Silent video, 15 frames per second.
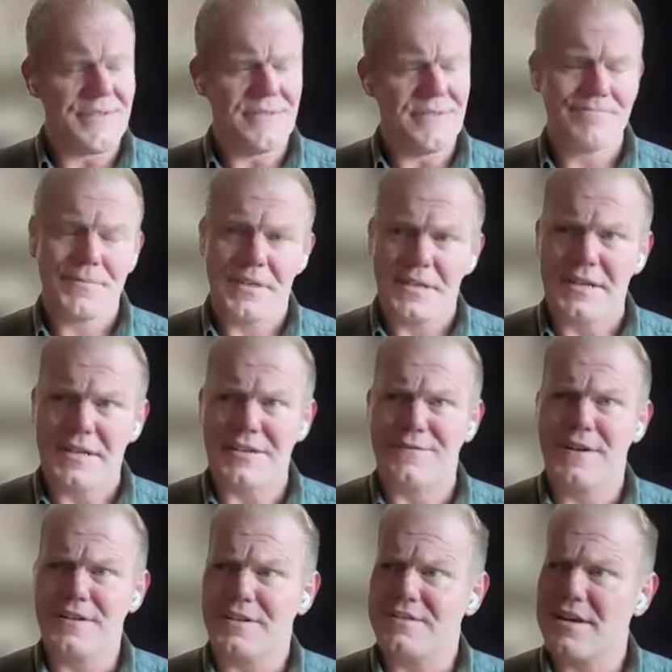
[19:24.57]
And
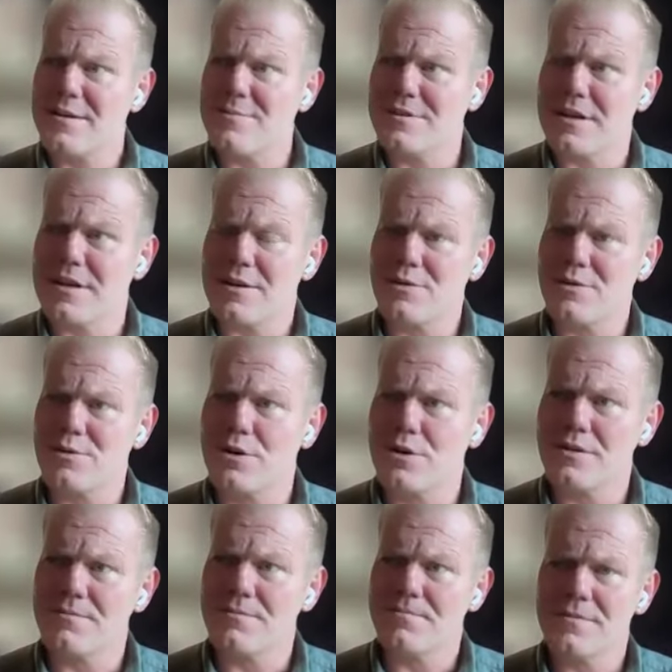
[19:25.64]
it felt at times like I
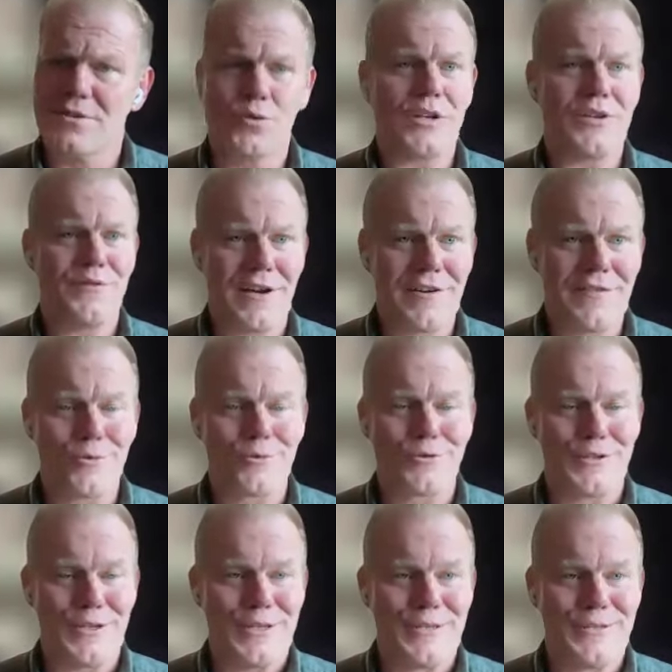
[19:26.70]
was working 25
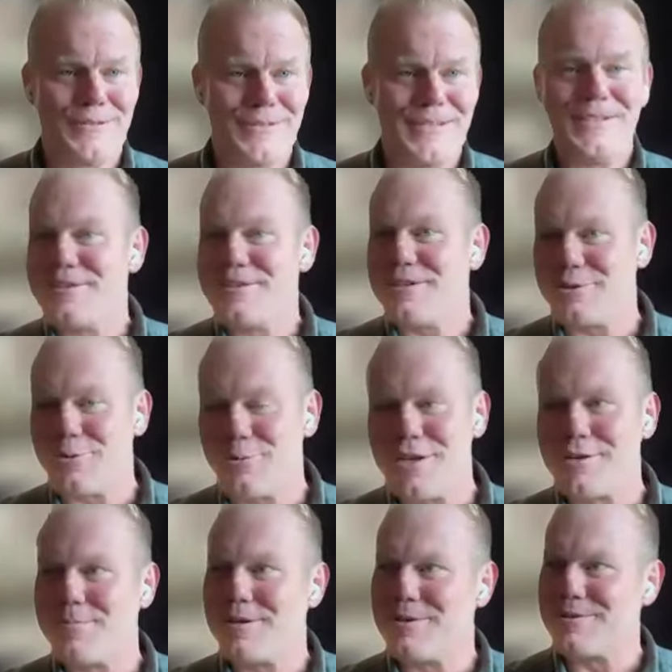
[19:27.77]
hours a day, 8
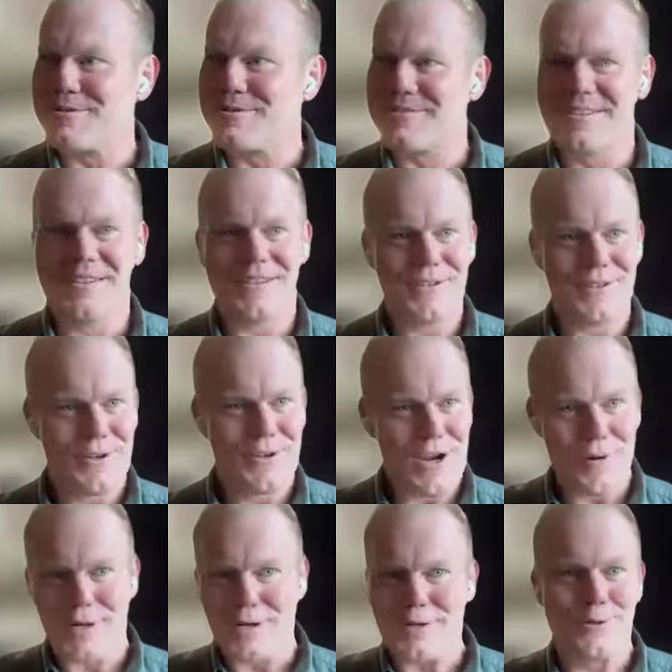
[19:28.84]
days a week because
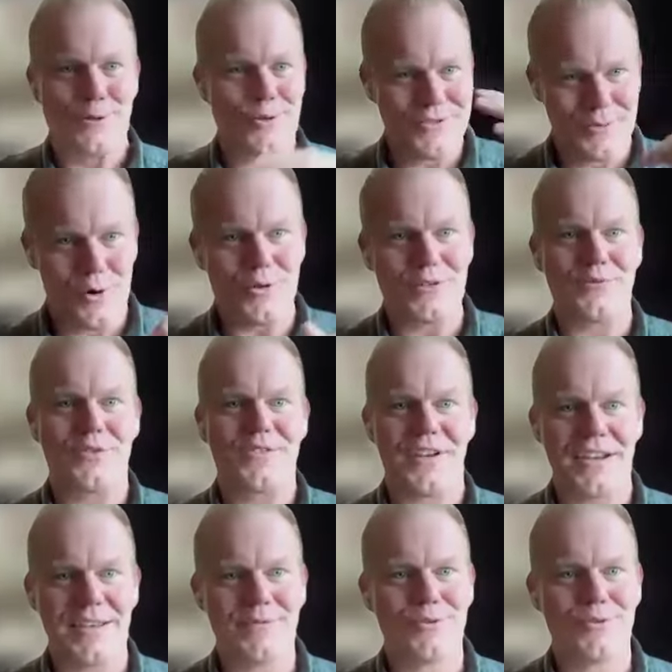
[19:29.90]
I'm getting calls from all
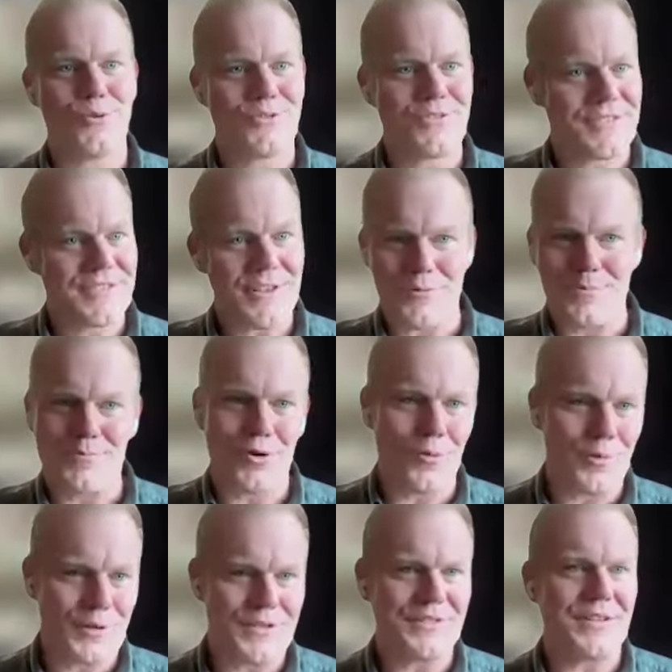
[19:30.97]
different time zones,
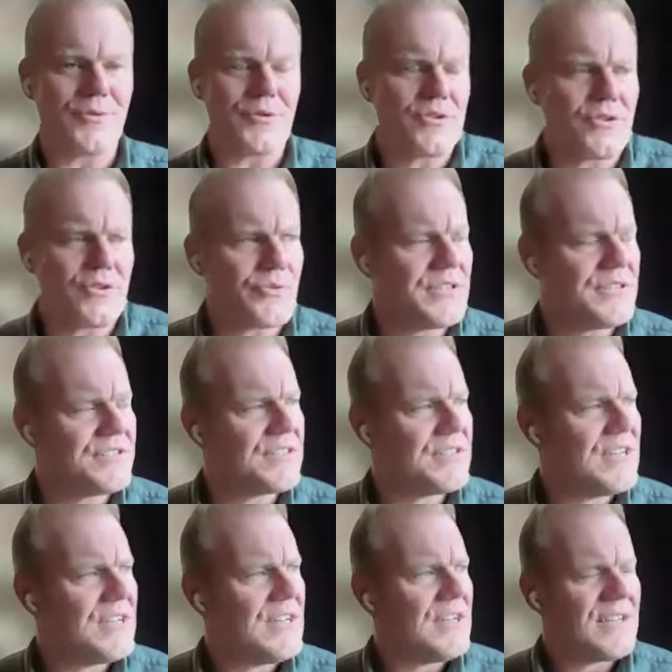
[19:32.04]
different properties, different
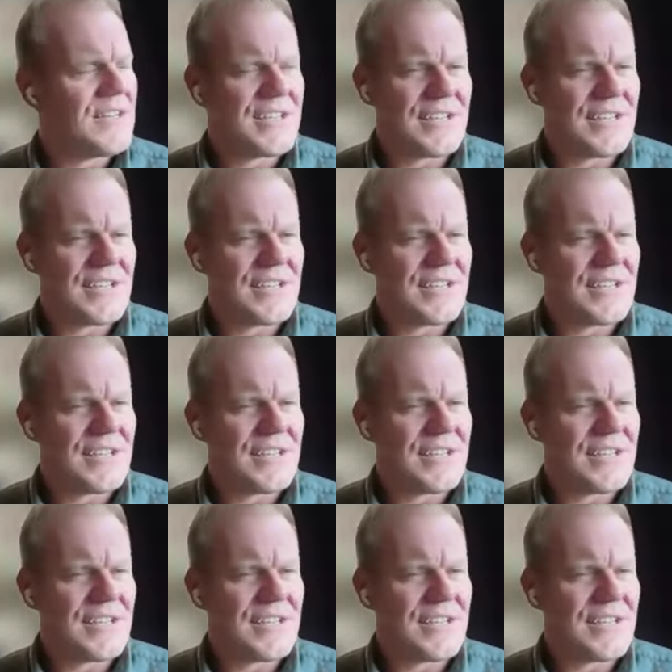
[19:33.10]
countries.